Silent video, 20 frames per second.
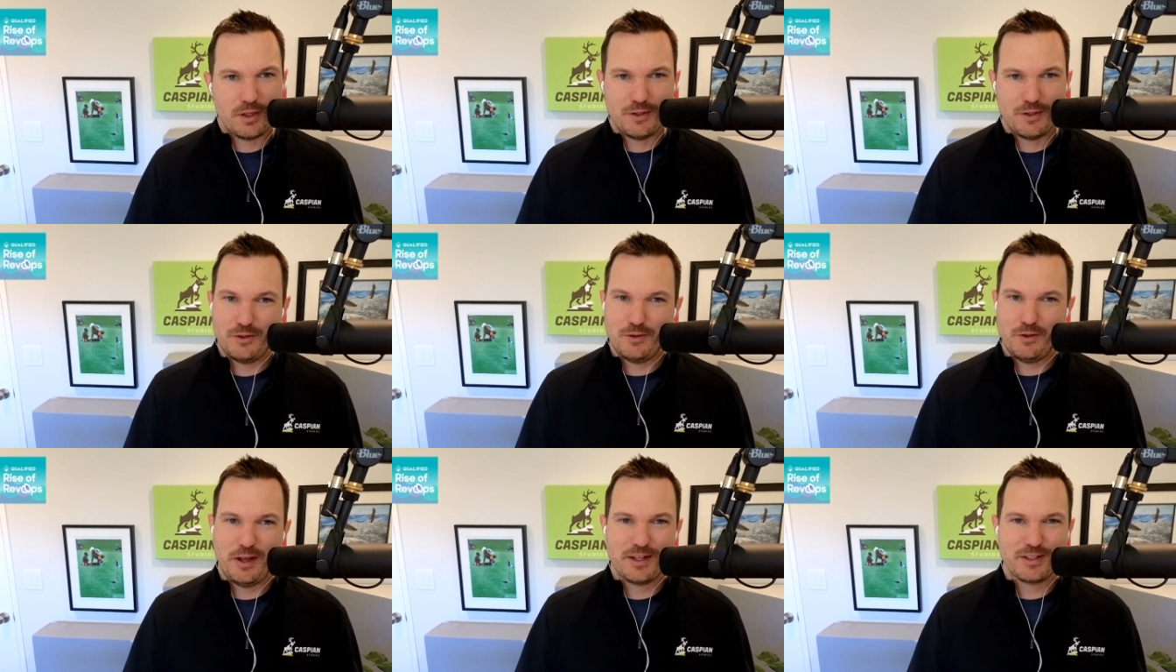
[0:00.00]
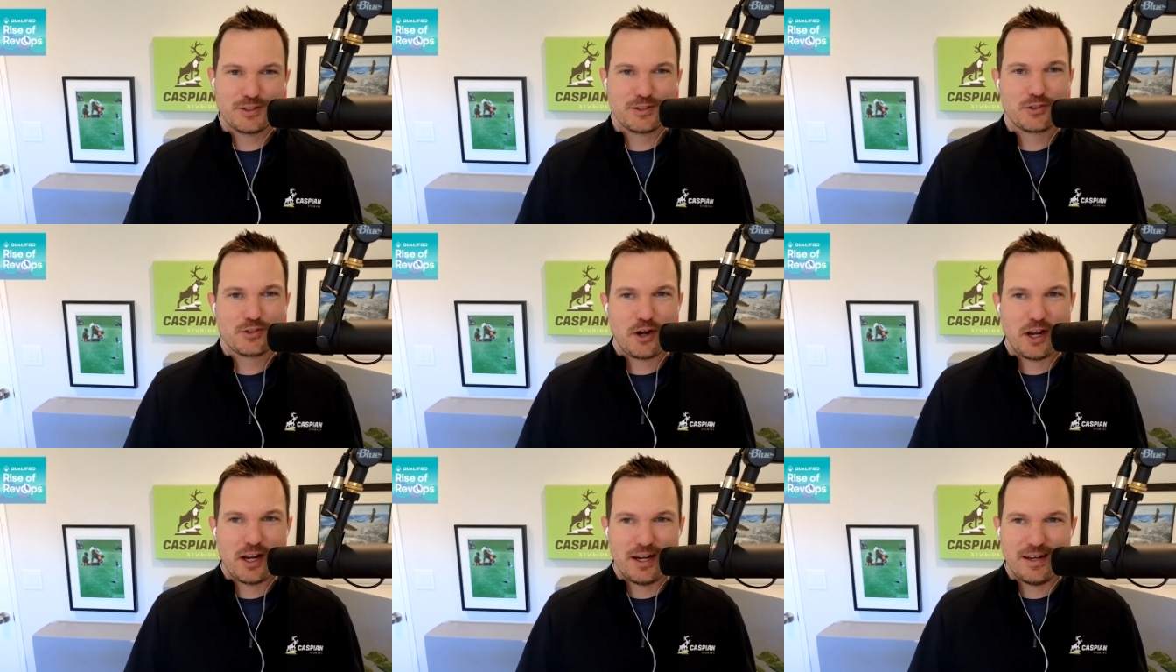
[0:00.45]
You do lots of
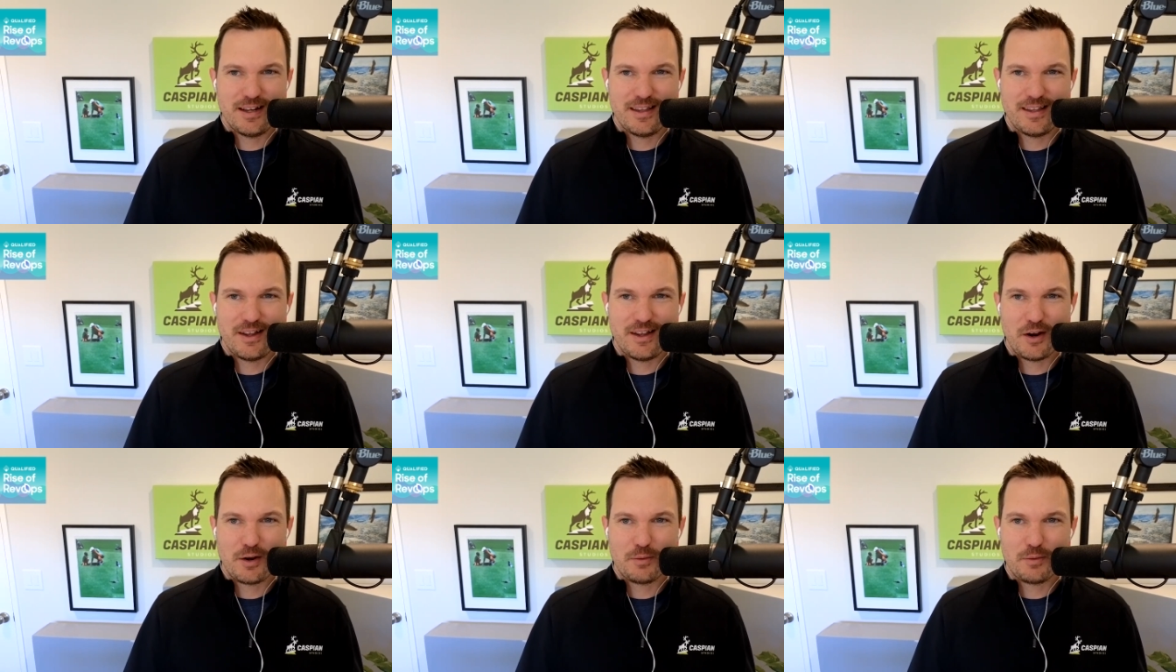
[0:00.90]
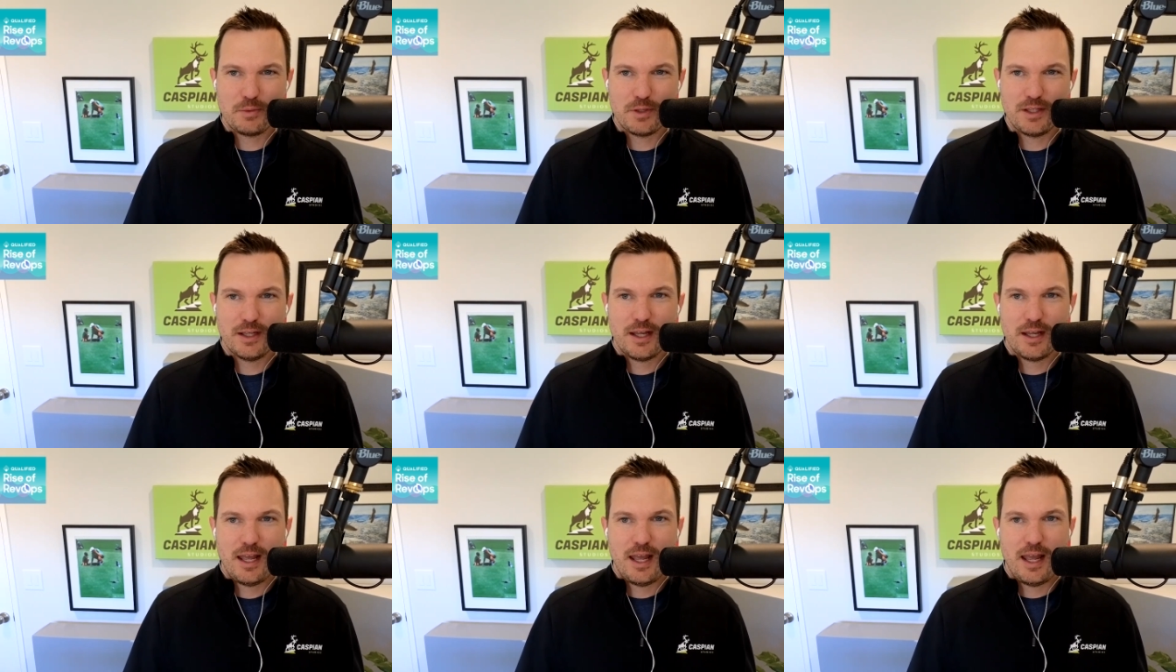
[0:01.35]
training in the
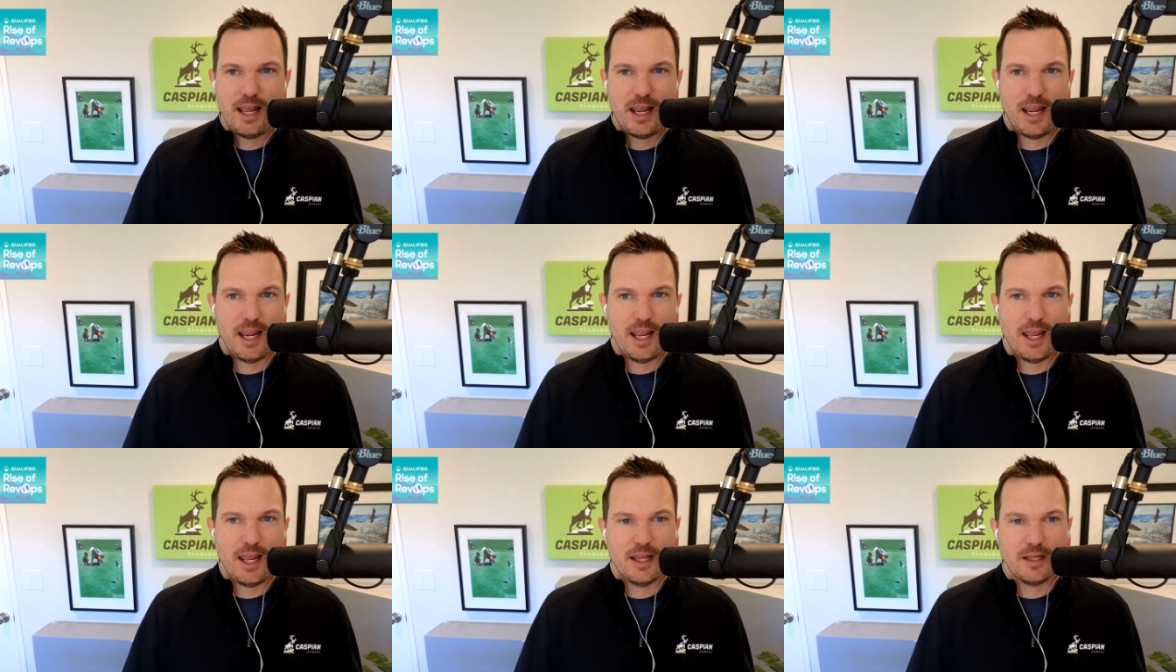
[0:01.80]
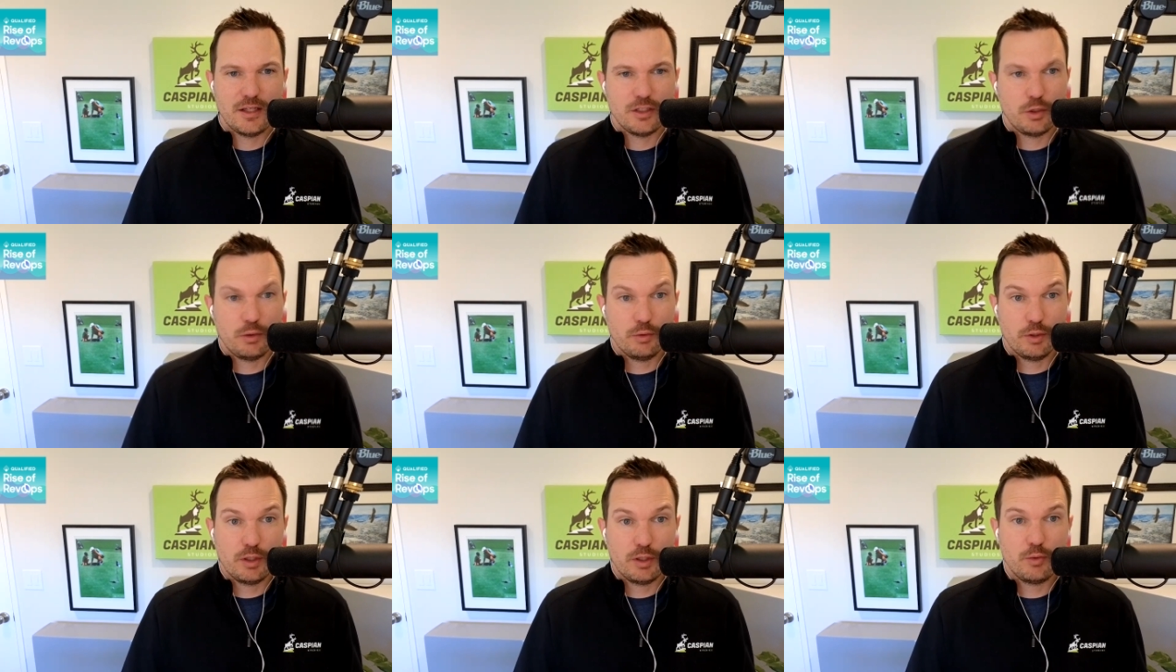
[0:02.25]
army, and
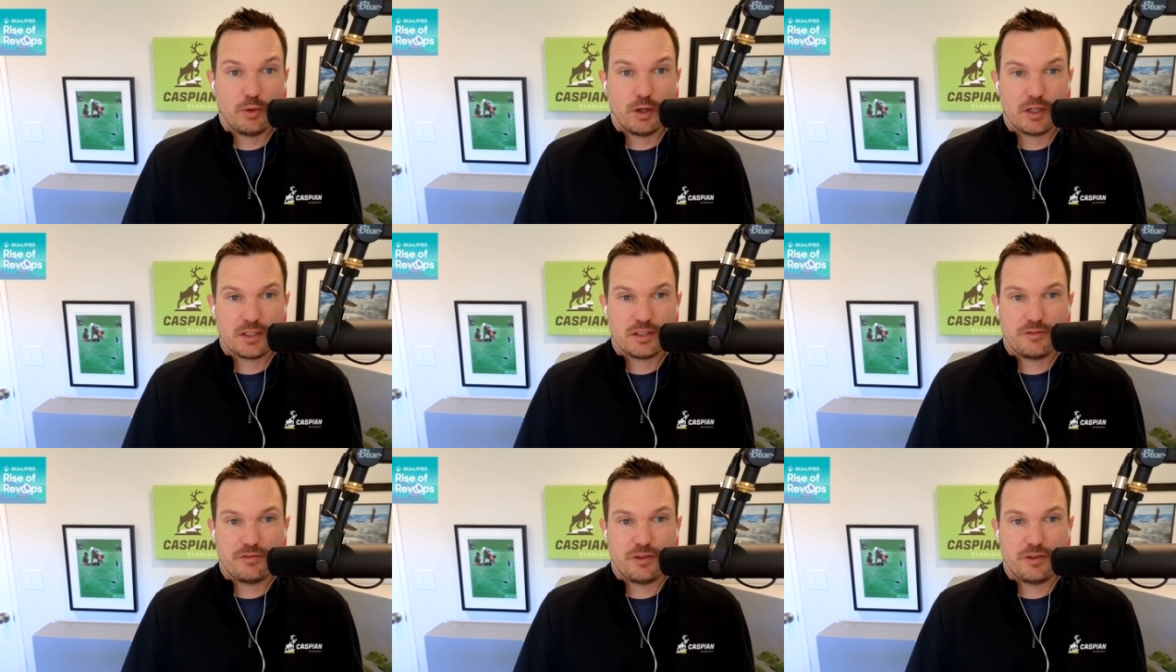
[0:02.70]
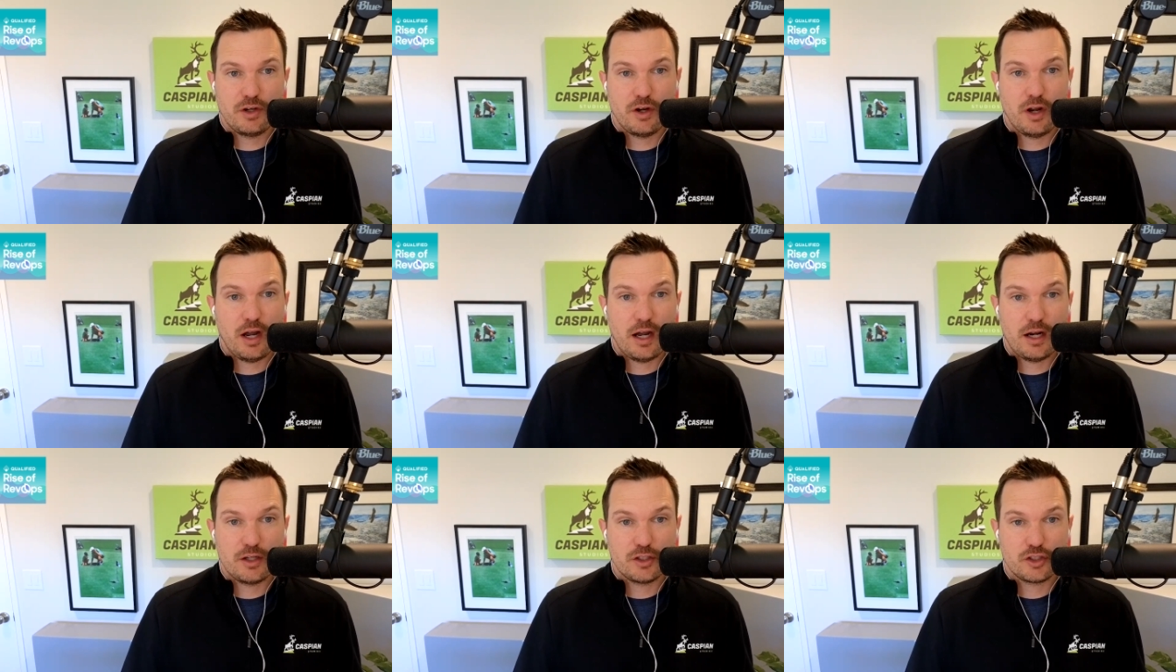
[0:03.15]
we really wanted to figure
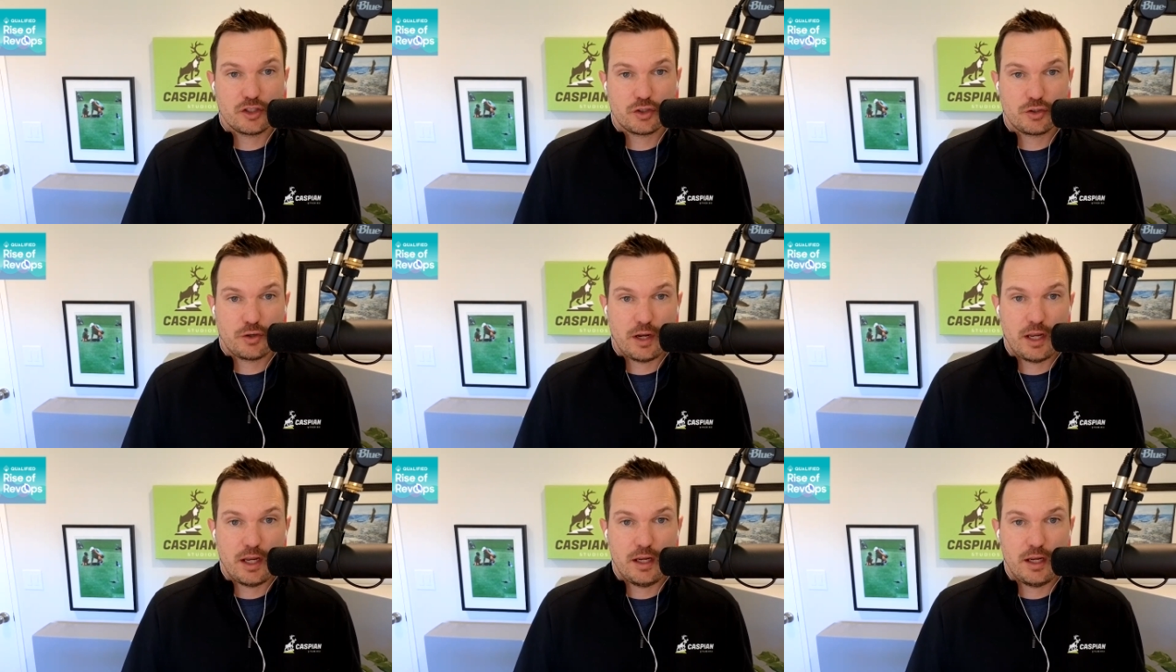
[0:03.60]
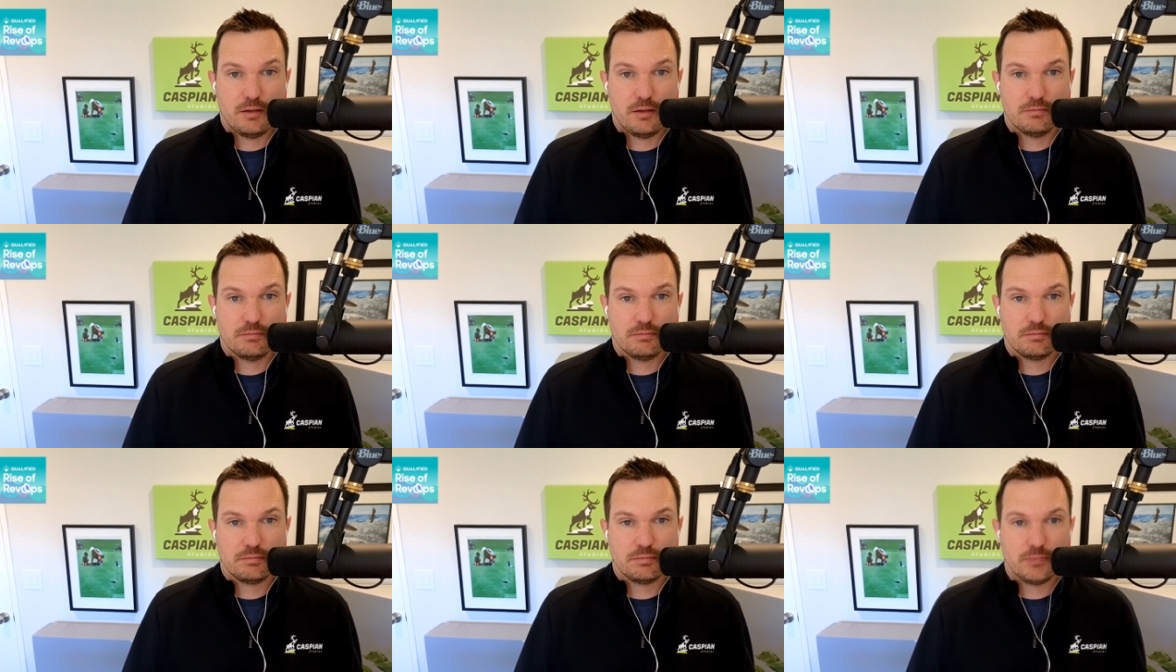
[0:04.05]
out how to
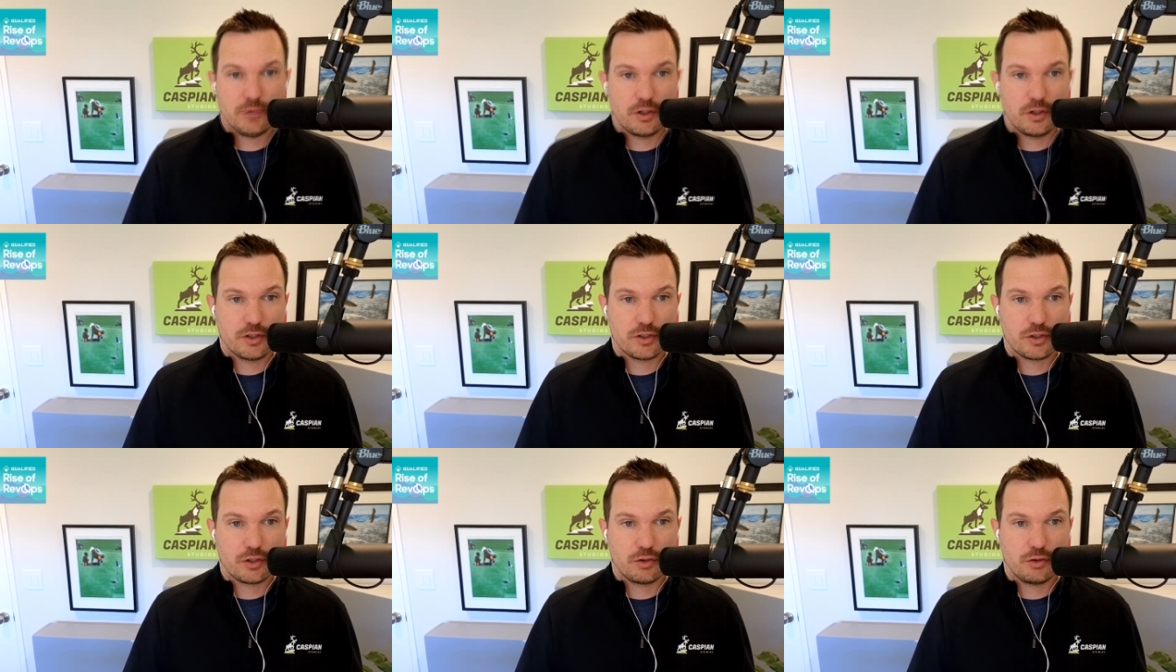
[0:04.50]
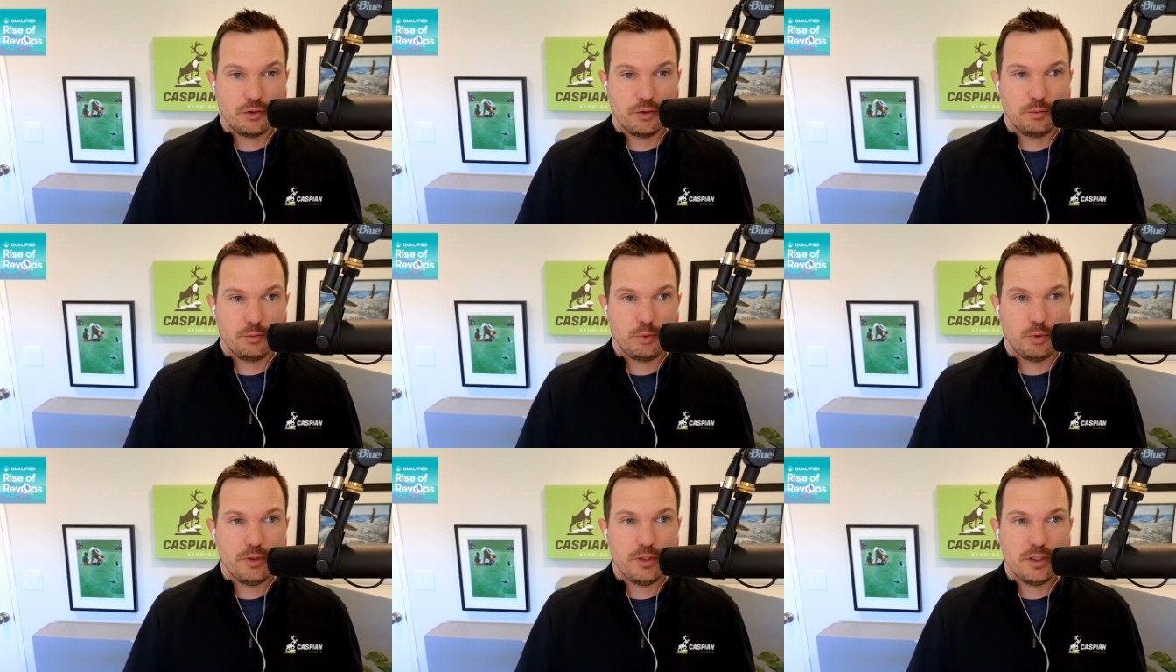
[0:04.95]
train our internal
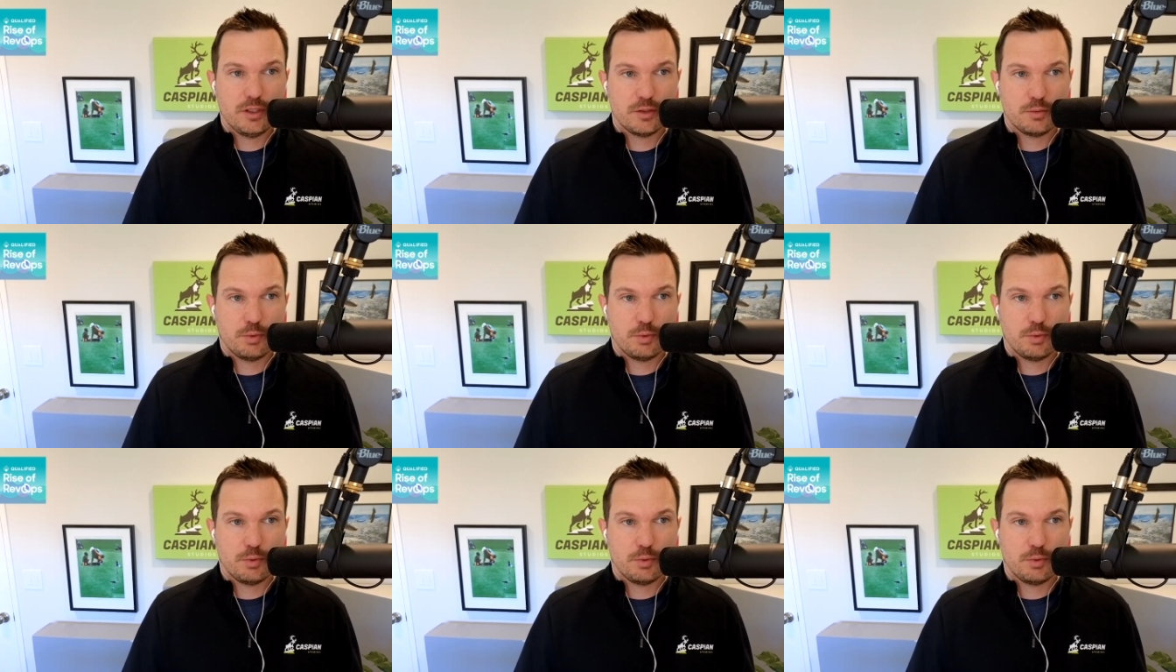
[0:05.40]
employees,